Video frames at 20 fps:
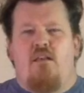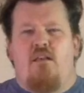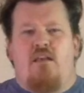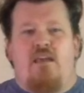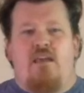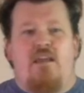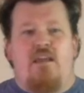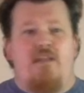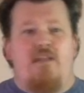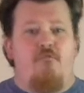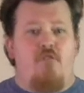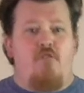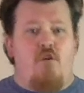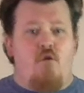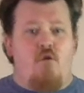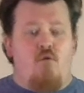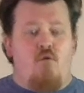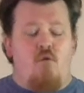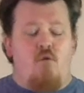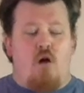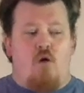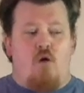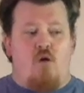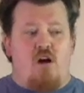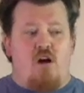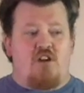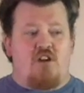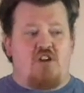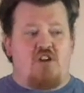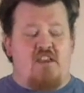any of you
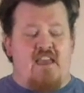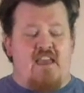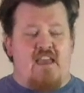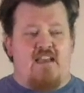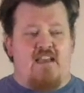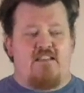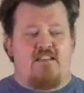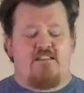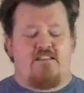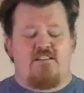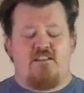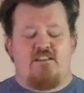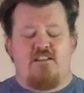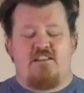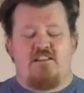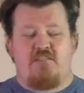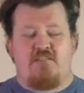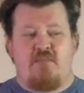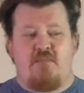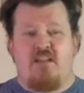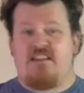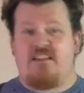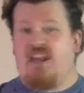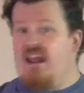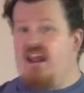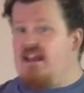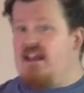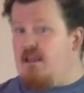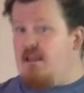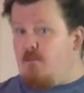watching has spent
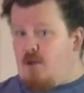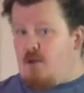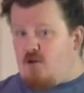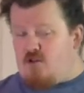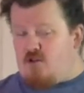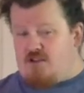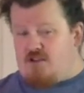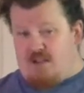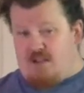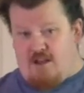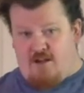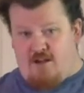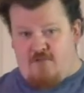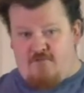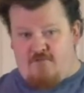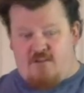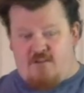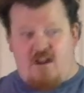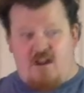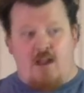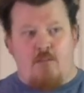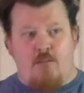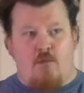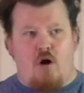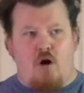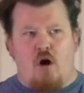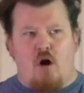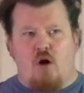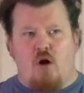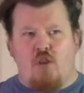any amount of time
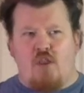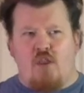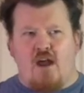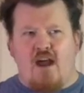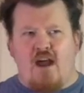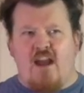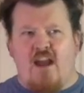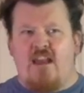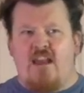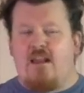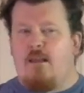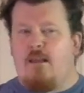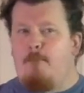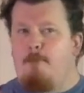online,